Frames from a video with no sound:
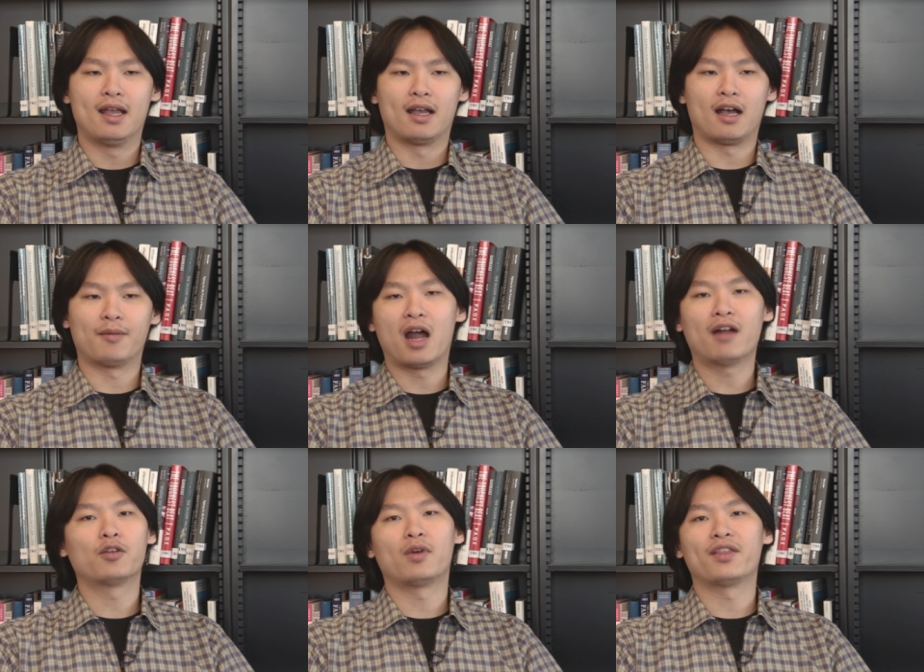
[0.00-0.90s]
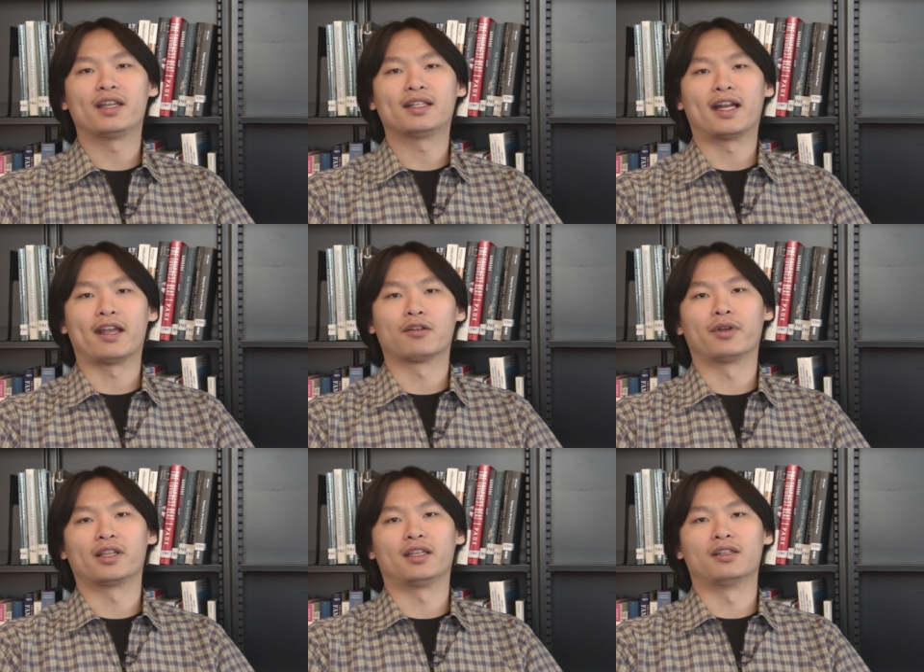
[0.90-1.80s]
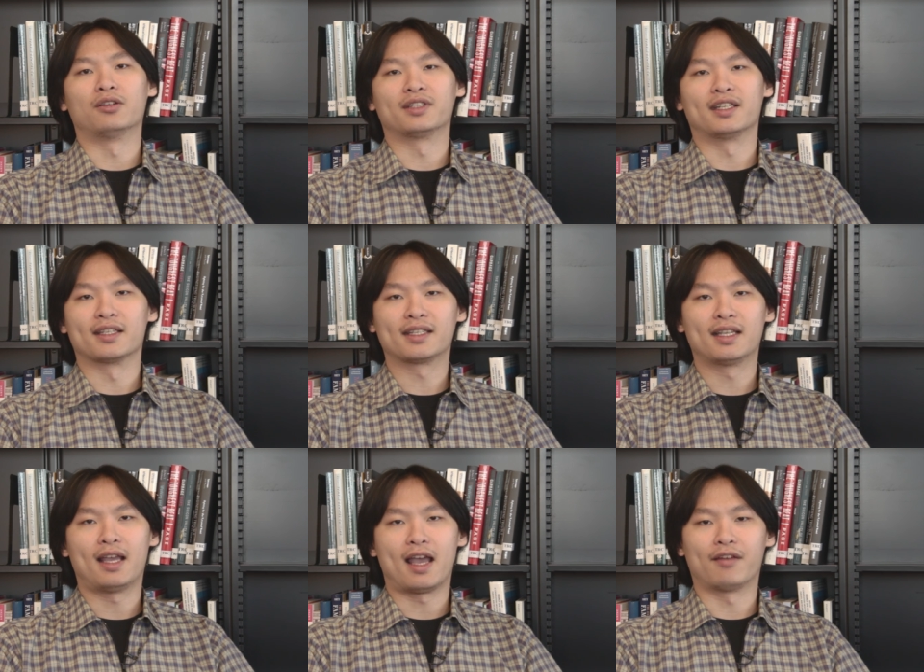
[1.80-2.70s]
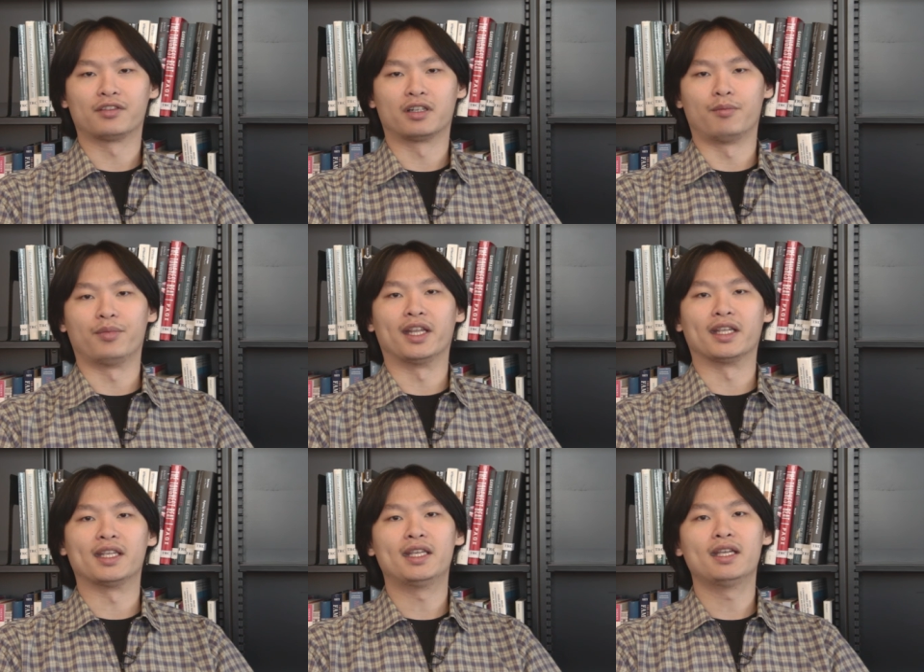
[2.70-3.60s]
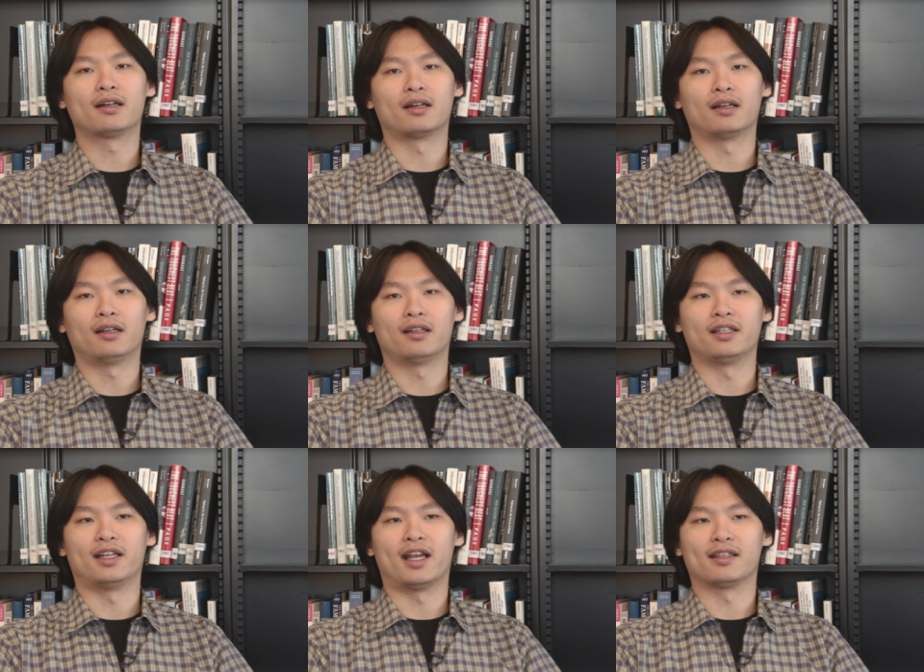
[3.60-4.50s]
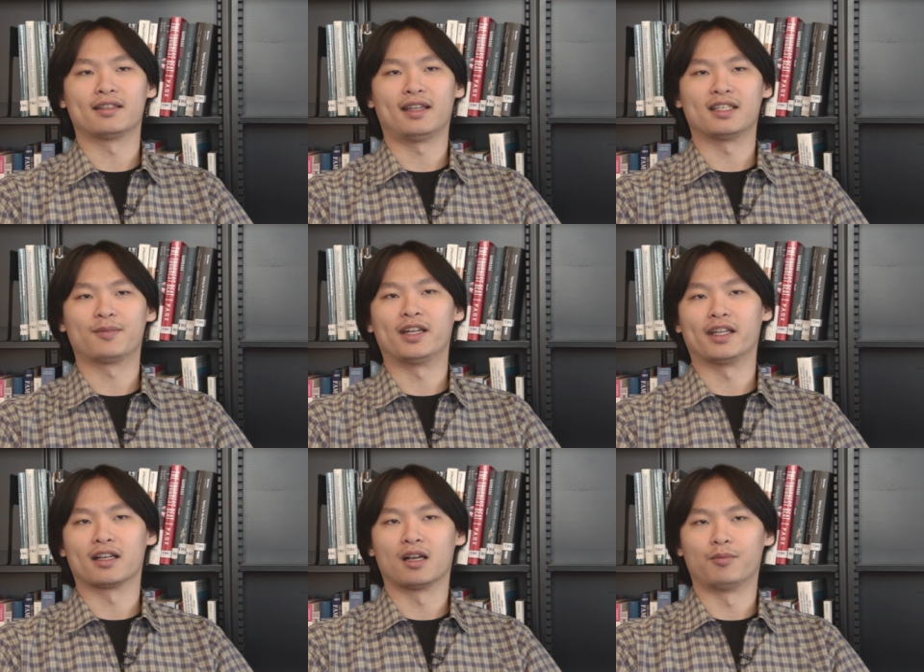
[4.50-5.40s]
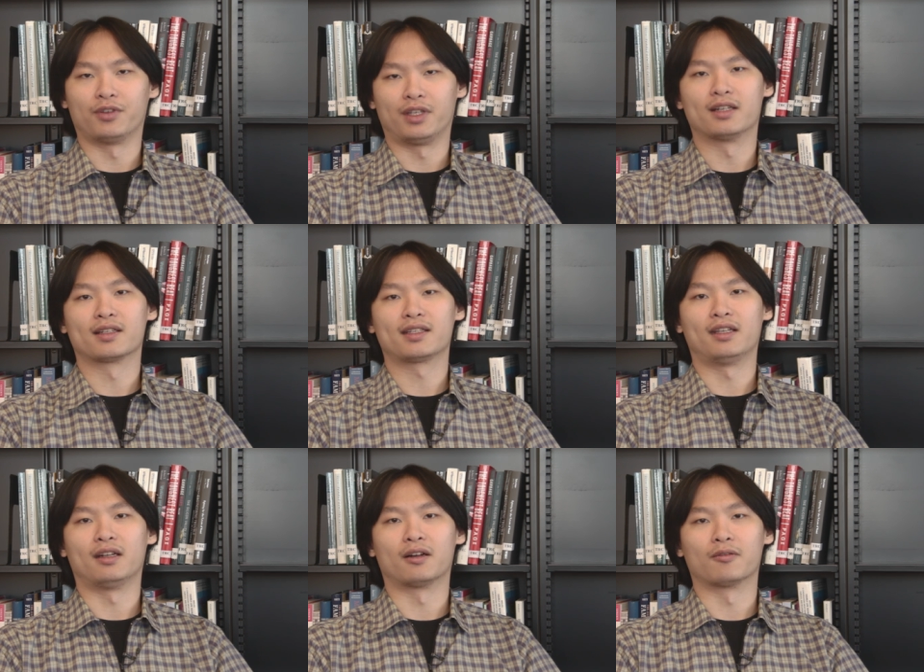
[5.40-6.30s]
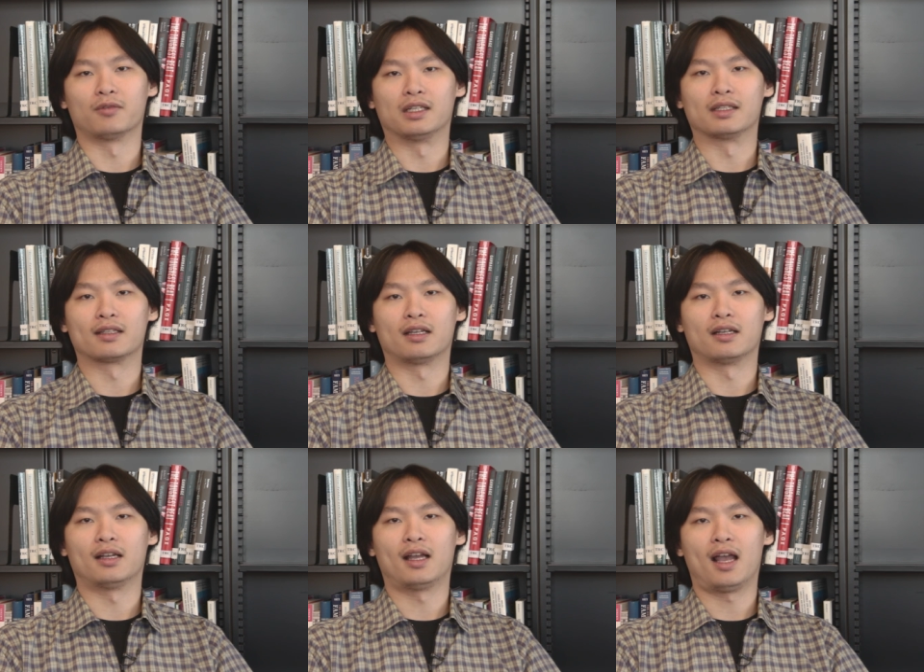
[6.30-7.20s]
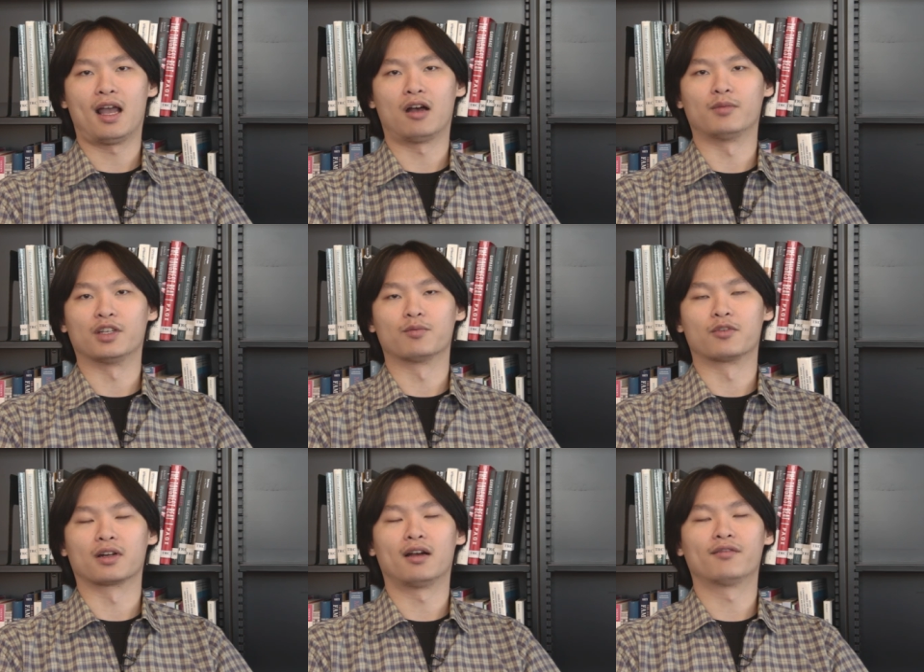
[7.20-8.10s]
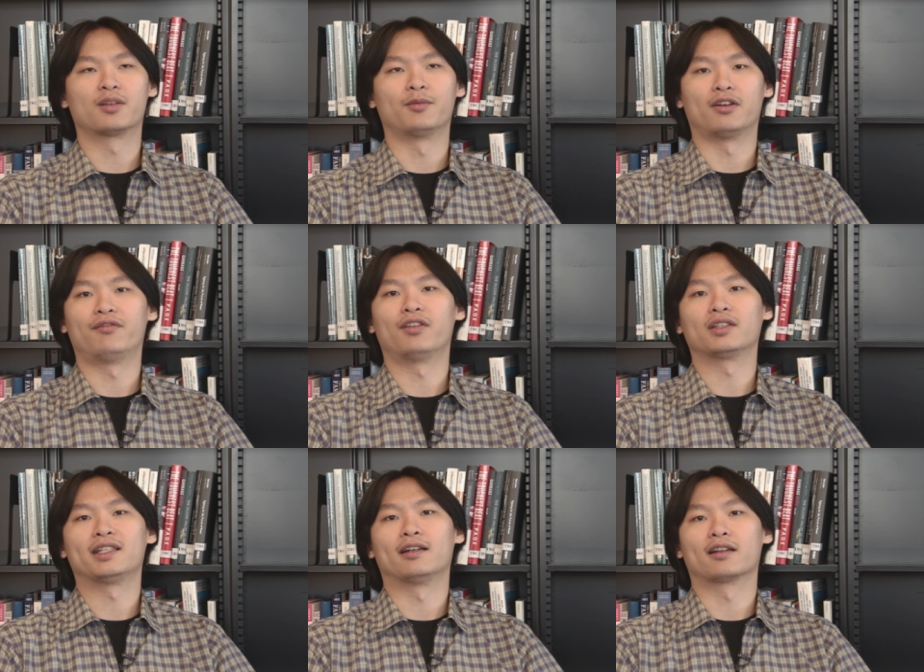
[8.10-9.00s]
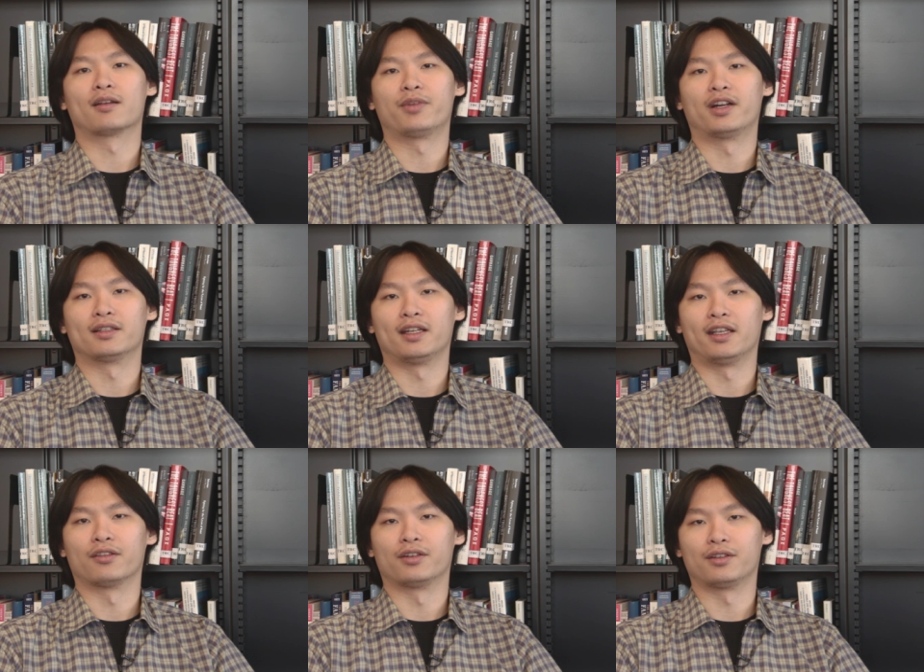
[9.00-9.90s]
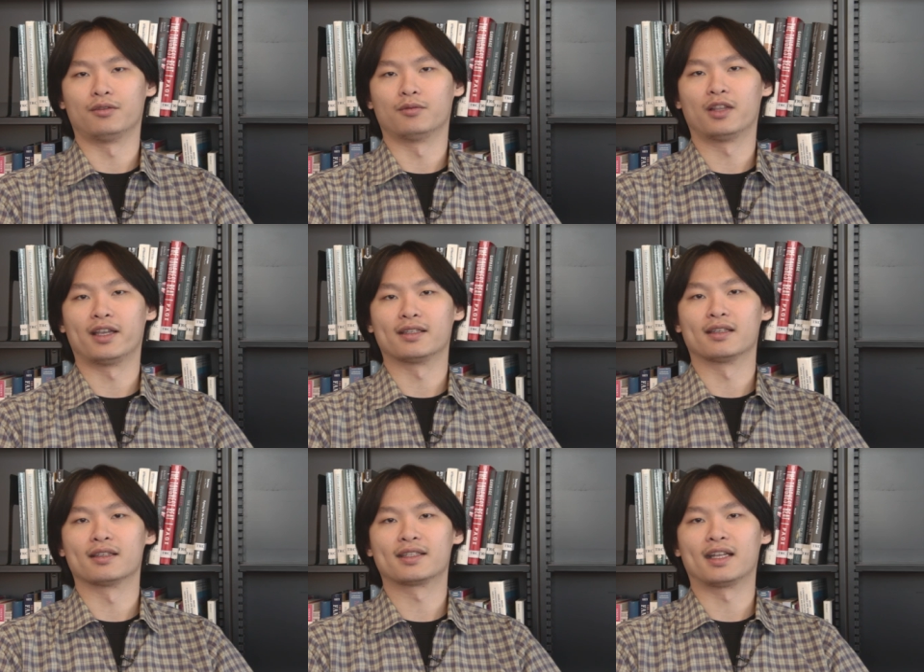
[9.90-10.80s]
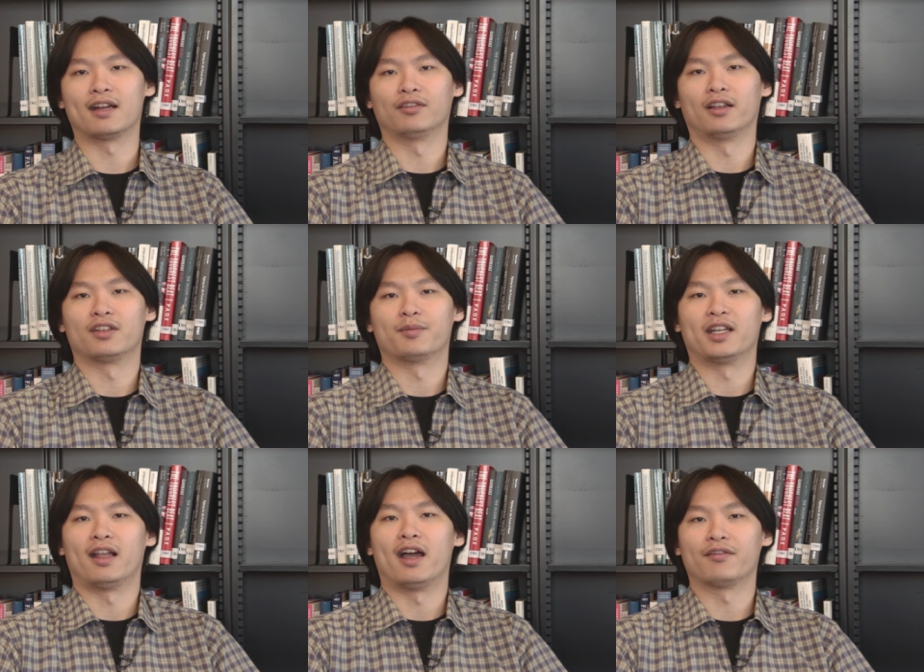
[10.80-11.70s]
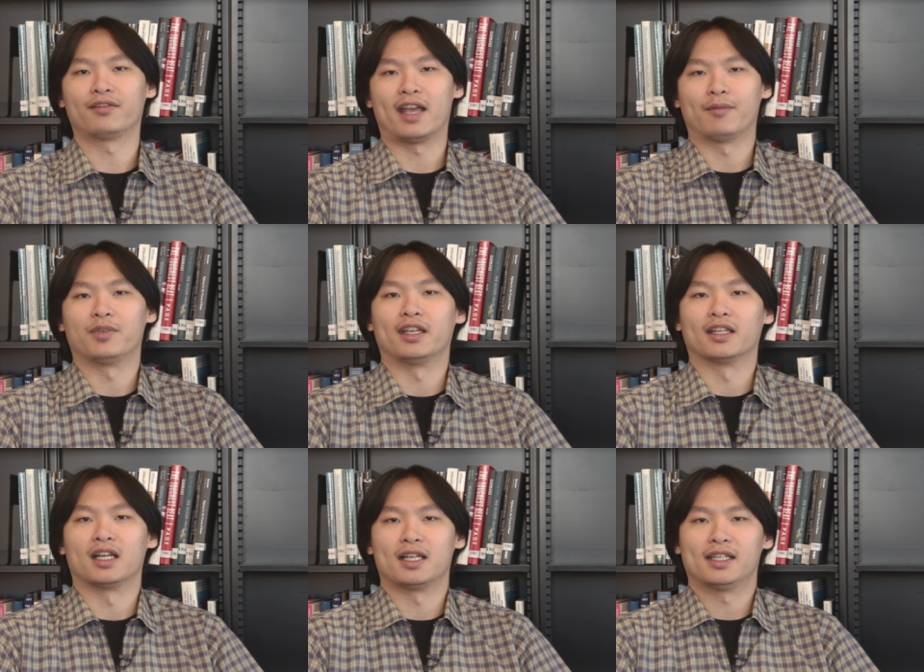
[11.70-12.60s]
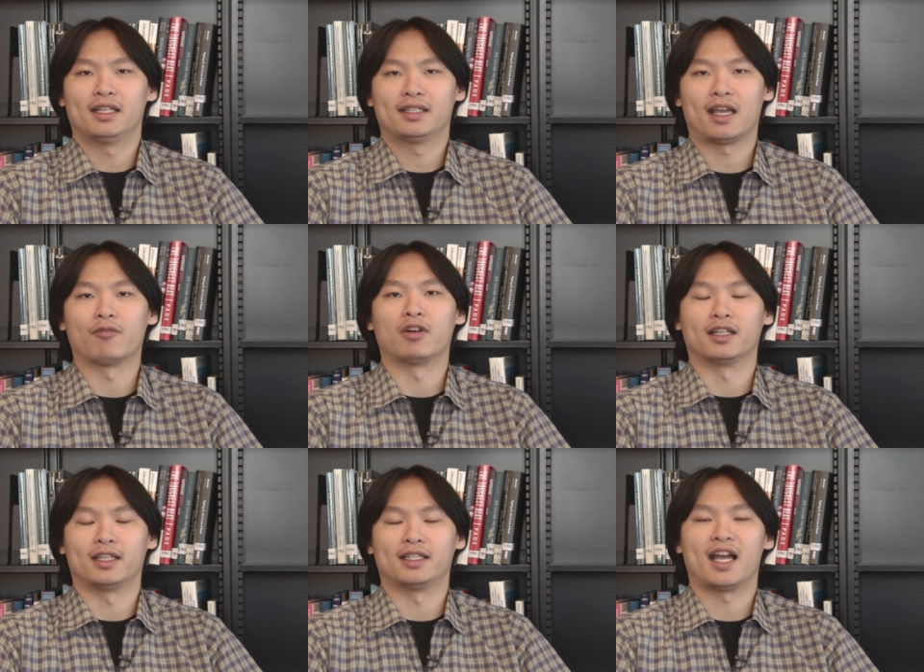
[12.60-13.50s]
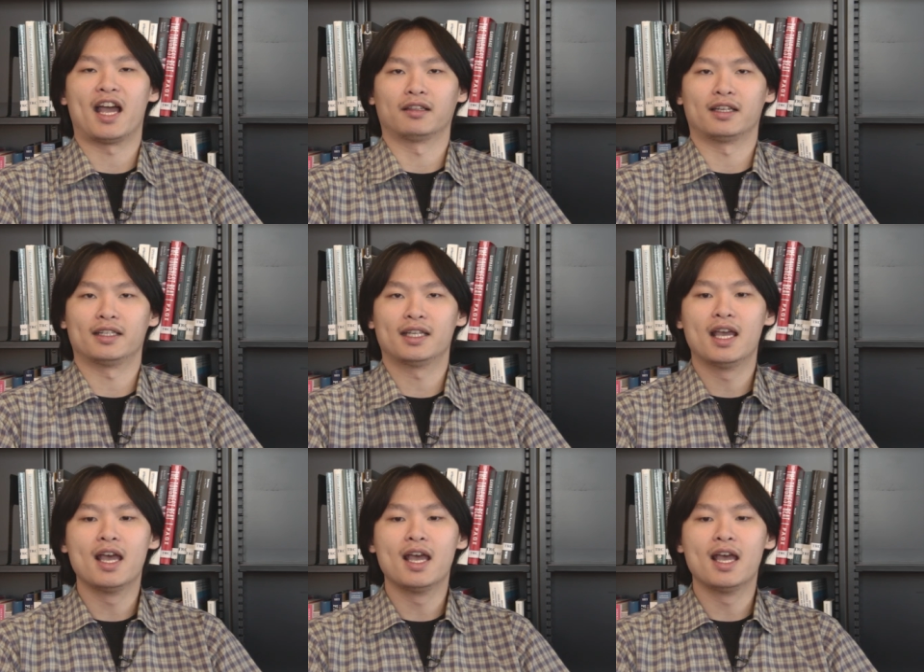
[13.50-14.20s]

Um, however, one thing that I quickly noticed after being here in the United States, spending a couple years here, was uh, how much more comfortable I felt here compared to the other two places that I've lived in my life, that being uh, Taiwan and Thailand.